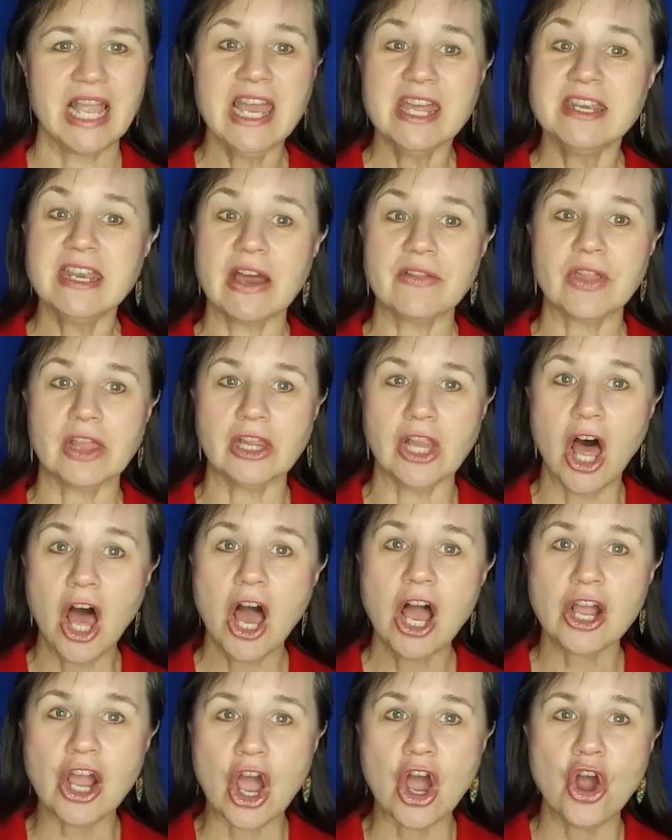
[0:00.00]
Now, the
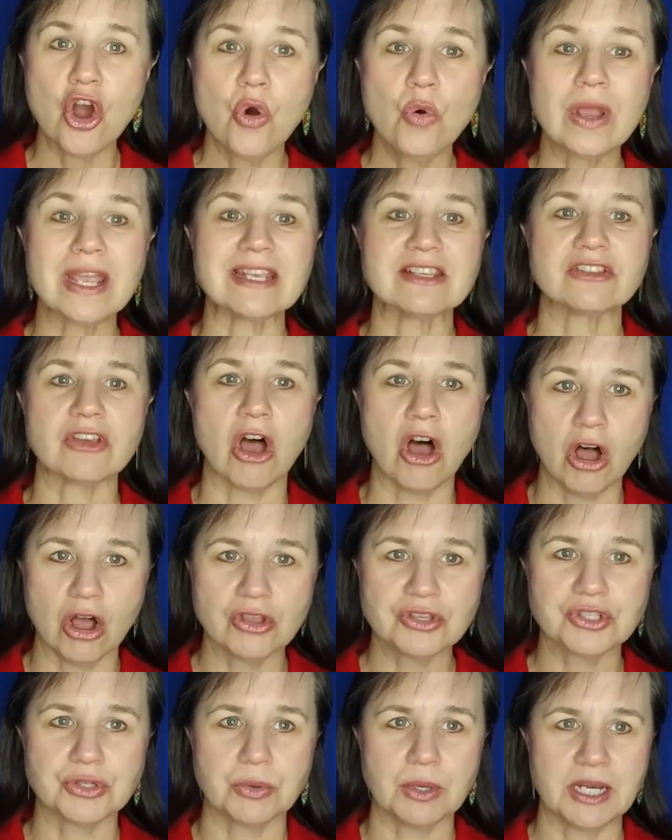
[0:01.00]
long O is
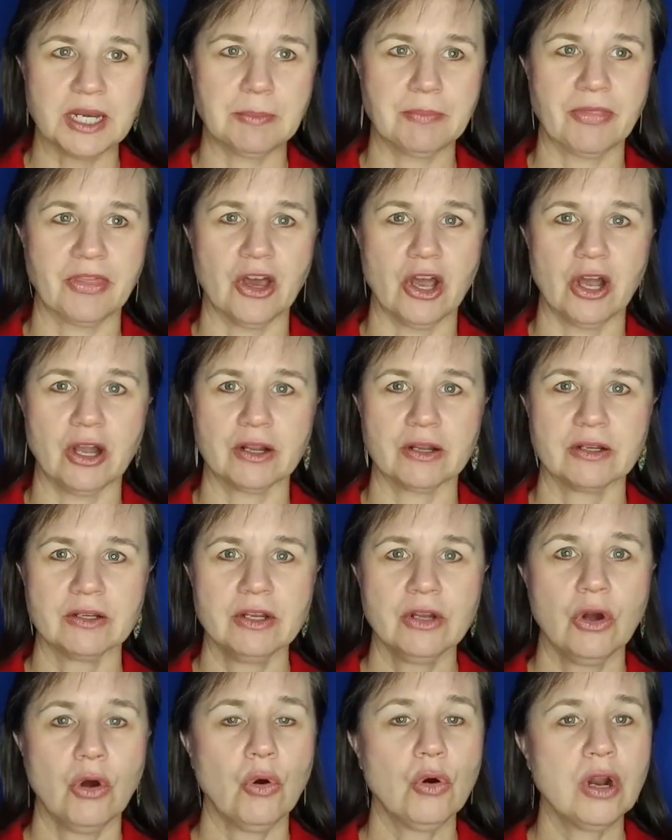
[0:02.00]
also a diphthong,
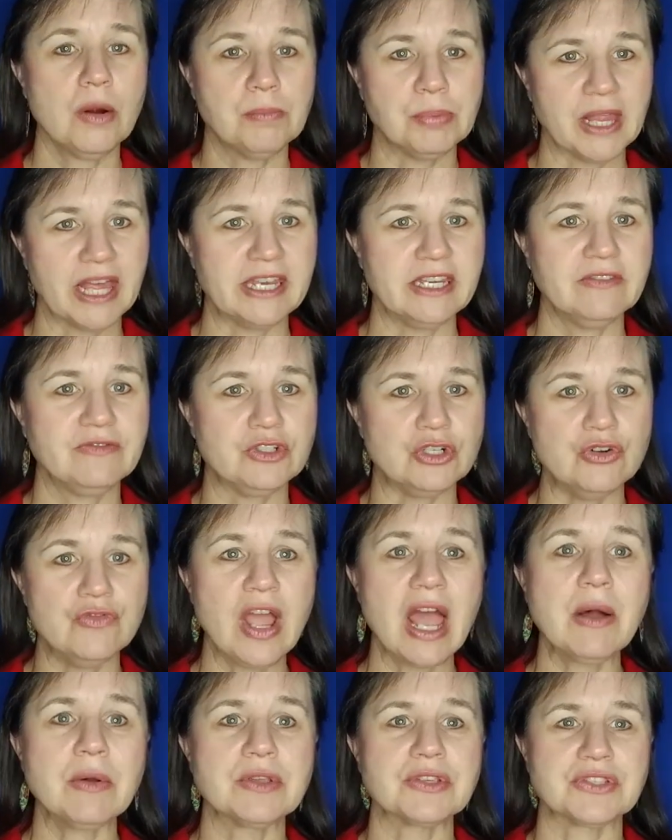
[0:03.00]
or a blend of two
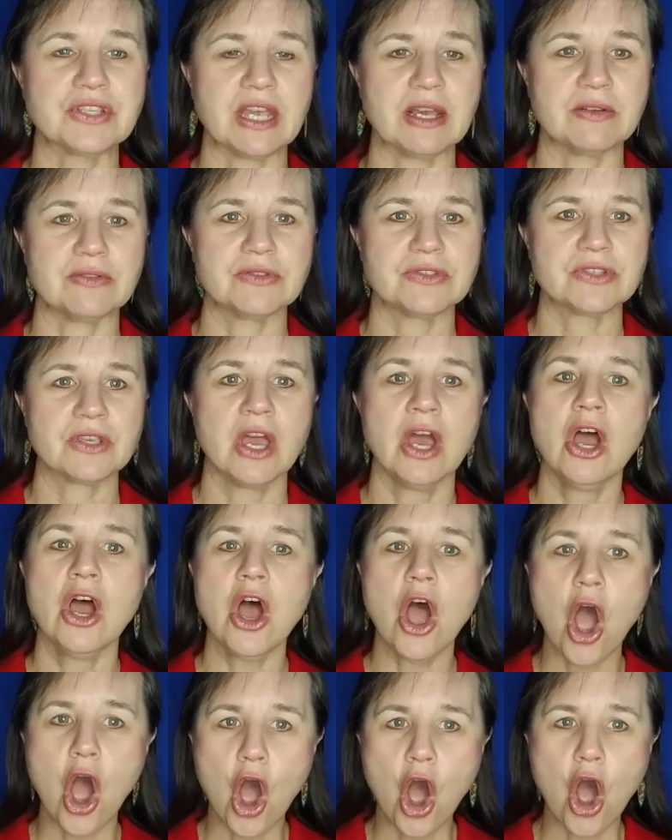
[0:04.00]
vowel sounds.
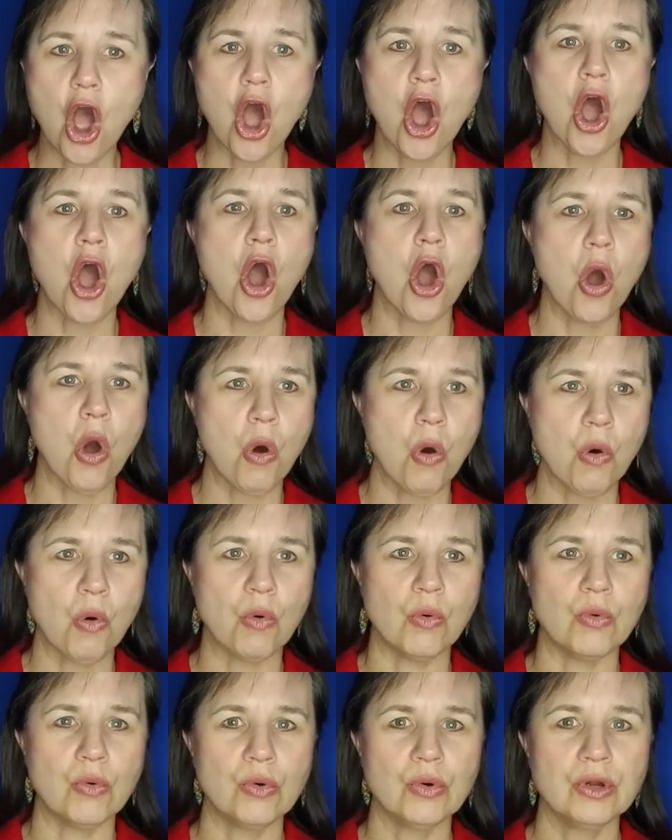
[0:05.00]

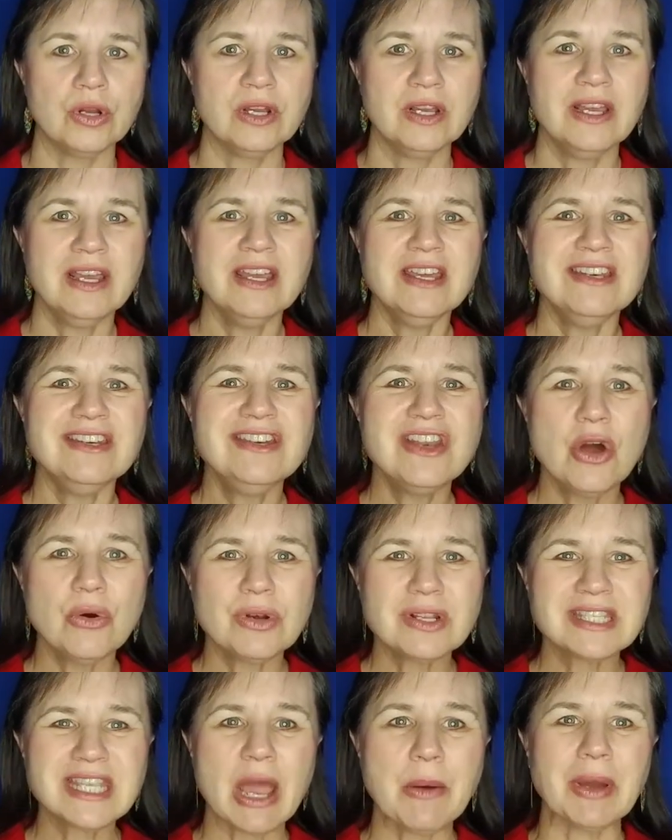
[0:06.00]
O.
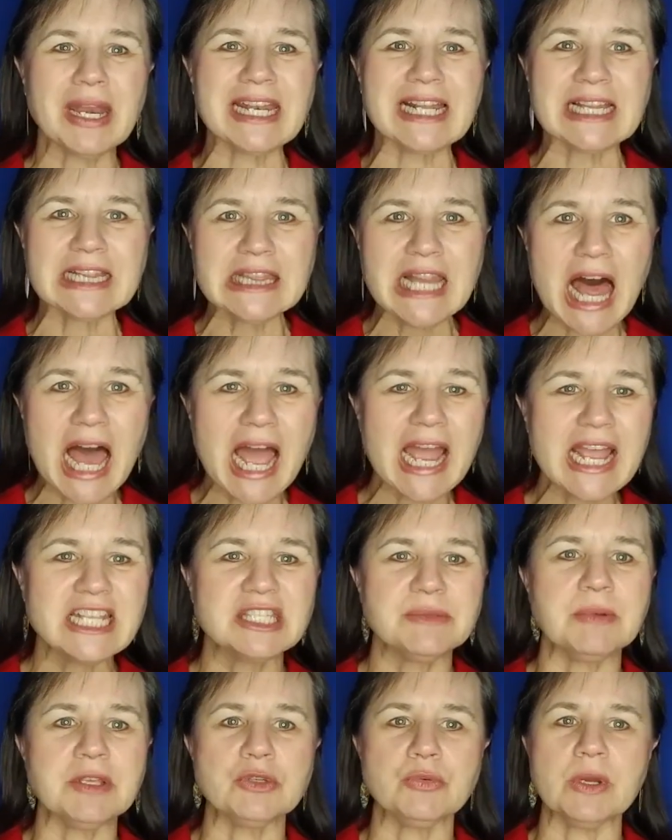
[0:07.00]
Notice how it
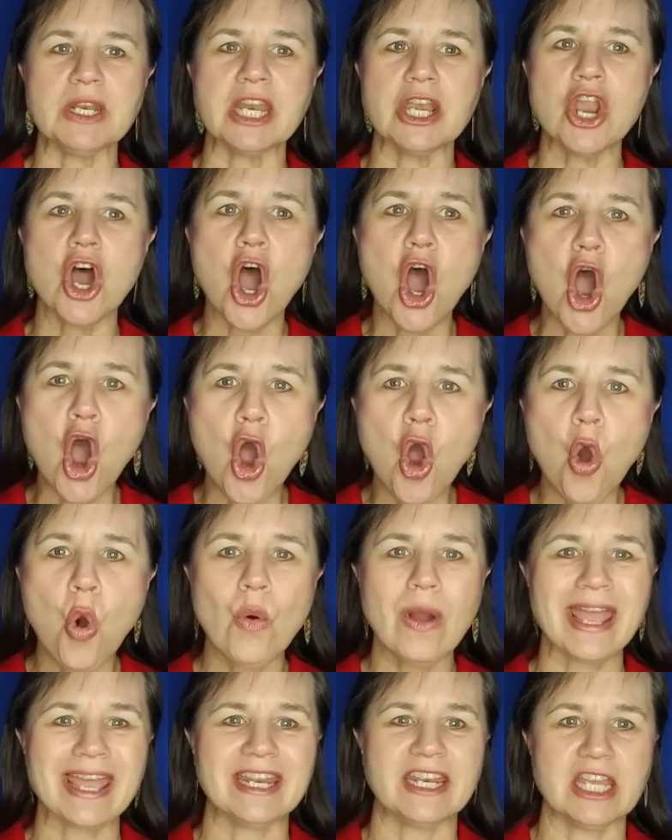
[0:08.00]
glides between an
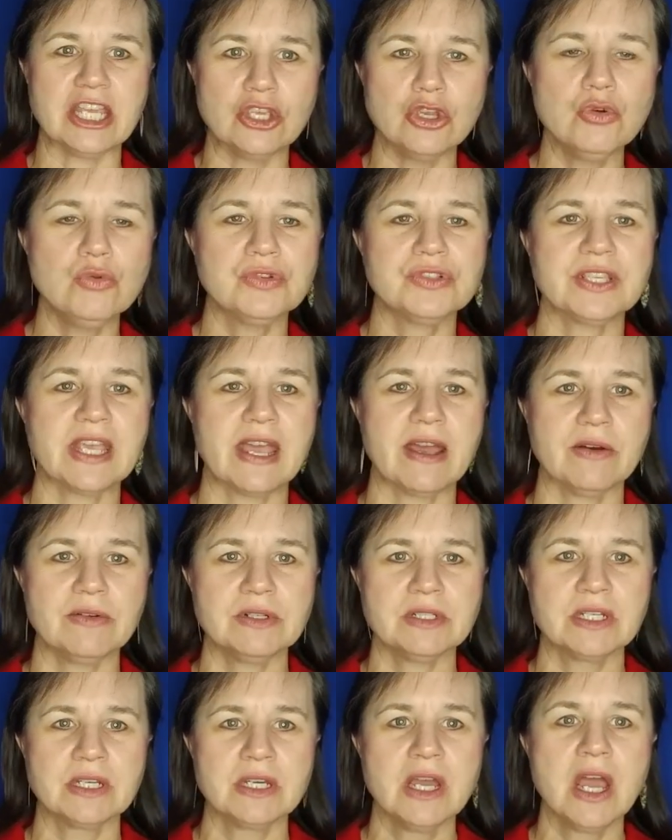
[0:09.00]
O and a U
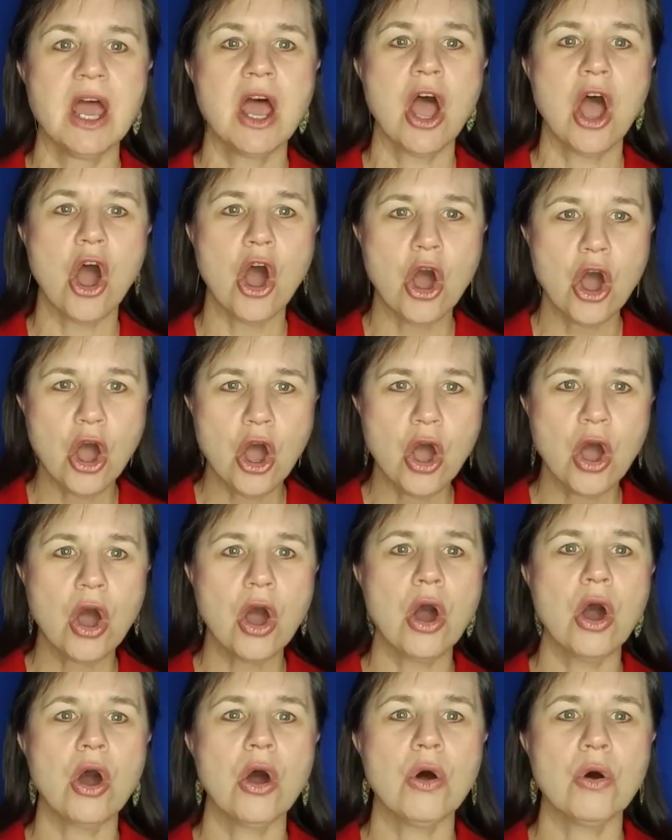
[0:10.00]
sound.
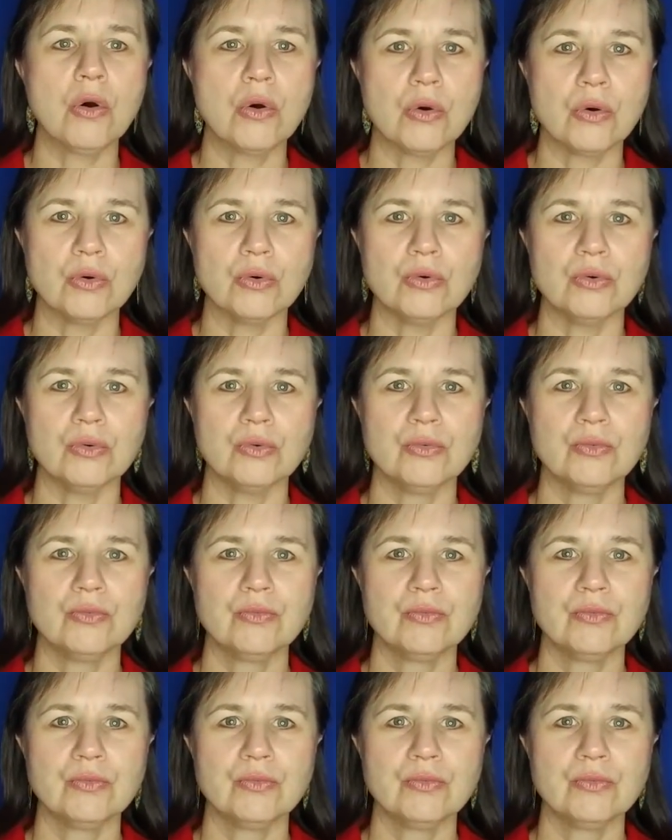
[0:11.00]
Oh.